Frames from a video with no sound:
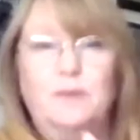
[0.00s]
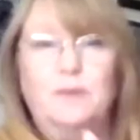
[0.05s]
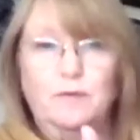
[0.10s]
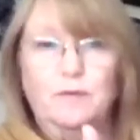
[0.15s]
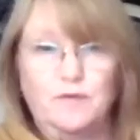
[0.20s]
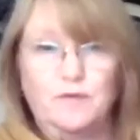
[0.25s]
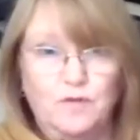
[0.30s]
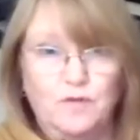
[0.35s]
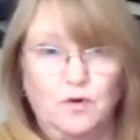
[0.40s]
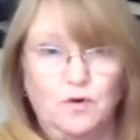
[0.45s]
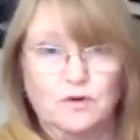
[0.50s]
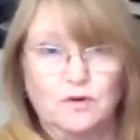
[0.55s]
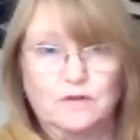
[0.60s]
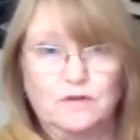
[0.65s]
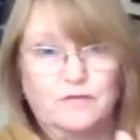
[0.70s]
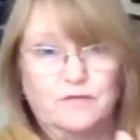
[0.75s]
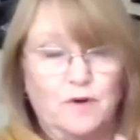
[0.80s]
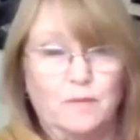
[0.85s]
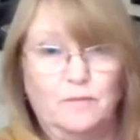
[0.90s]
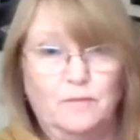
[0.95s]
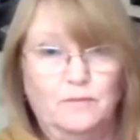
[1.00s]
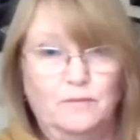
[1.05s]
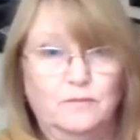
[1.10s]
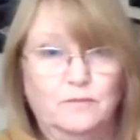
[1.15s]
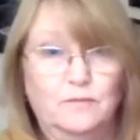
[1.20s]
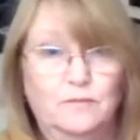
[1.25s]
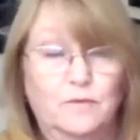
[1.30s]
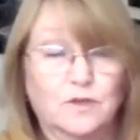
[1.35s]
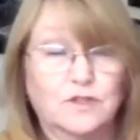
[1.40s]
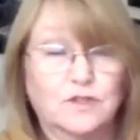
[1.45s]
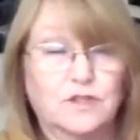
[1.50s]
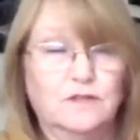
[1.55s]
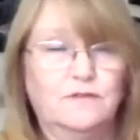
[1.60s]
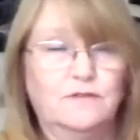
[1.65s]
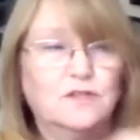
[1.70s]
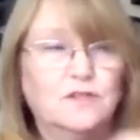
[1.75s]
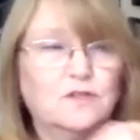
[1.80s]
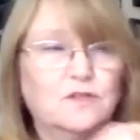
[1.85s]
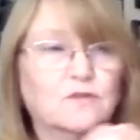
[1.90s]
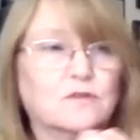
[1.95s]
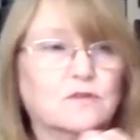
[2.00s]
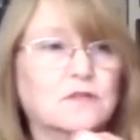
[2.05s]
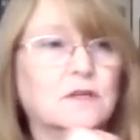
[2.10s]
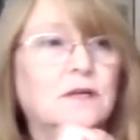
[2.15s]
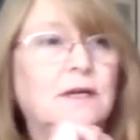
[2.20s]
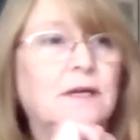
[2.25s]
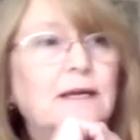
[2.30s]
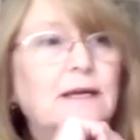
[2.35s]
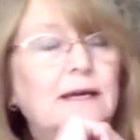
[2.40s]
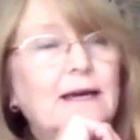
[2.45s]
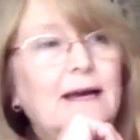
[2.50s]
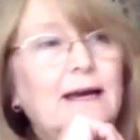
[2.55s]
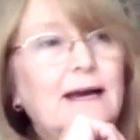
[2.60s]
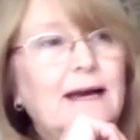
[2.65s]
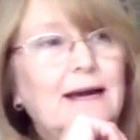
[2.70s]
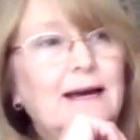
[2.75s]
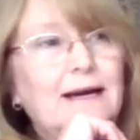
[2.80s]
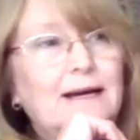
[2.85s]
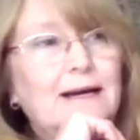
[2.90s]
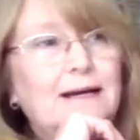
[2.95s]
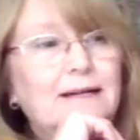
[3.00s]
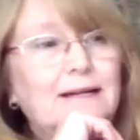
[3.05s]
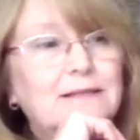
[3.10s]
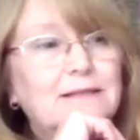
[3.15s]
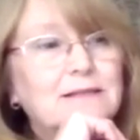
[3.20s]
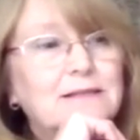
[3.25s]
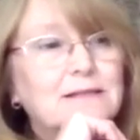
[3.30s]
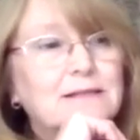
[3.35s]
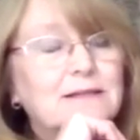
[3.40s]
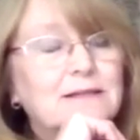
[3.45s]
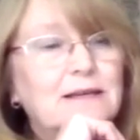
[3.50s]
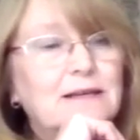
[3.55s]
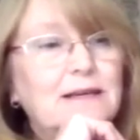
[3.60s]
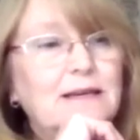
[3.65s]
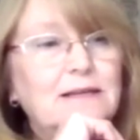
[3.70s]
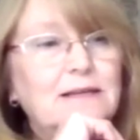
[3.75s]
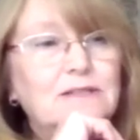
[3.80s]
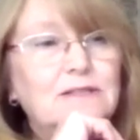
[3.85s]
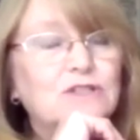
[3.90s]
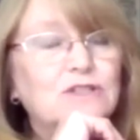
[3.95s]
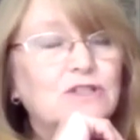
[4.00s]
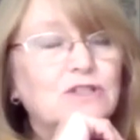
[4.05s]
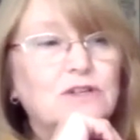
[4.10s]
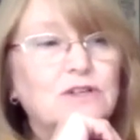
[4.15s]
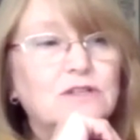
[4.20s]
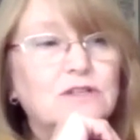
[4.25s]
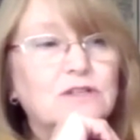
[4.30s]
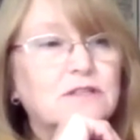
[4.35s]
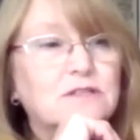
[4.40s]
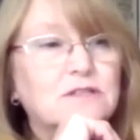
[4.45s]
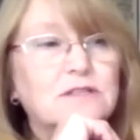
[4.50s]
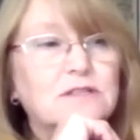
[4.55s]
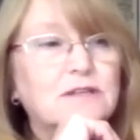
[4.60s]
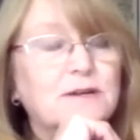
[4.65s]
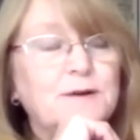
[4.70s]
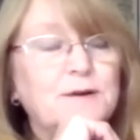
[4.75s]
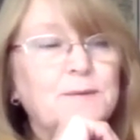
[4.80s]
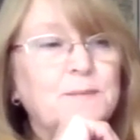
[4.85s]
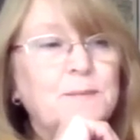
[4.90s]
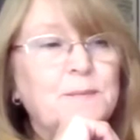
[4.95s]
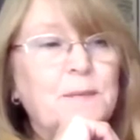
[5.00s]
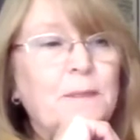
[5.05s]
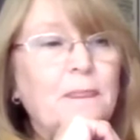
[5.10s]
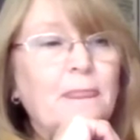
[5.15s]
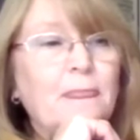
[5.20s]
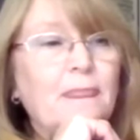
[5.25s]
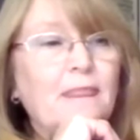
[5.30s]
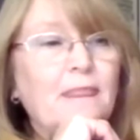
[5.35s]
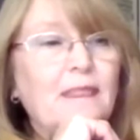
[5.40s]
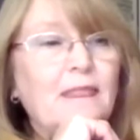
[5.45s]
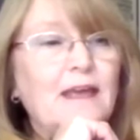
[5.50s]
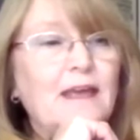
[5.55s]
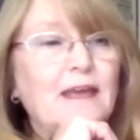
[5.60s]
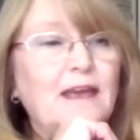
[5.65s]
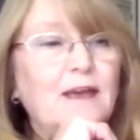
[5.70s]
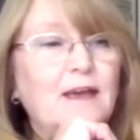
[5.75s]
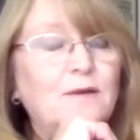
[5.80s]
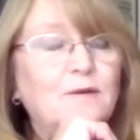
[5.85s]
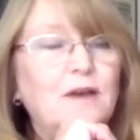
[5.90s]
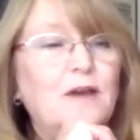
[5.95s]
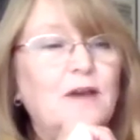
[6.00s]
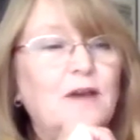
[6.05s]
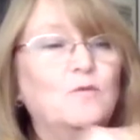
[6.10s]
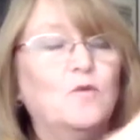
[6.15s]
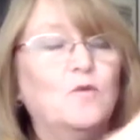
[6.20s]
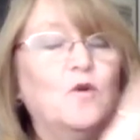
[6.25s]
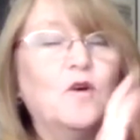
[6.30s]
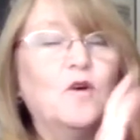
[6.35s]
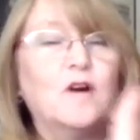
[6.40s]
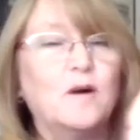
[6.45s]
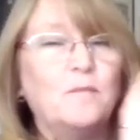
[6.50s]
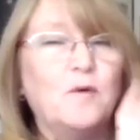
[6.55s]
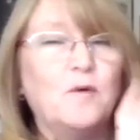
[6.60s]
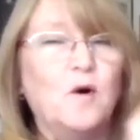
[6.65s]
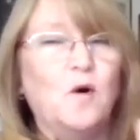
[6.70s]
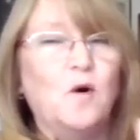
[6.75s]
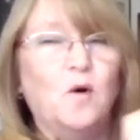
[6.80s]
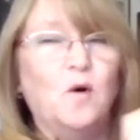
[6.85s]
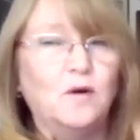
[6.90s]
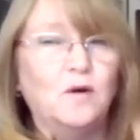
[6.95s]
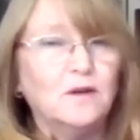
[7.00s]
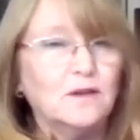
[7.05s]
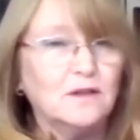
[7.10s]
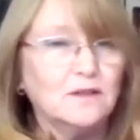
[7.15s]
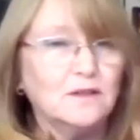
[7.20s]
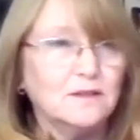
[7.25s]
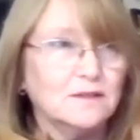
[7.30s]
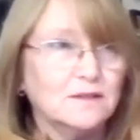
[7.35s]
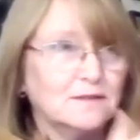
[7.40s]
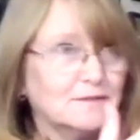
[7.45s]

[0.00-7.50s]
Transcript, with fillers: provoked from mm-hmm. watching the videos and it just it it woke up a whole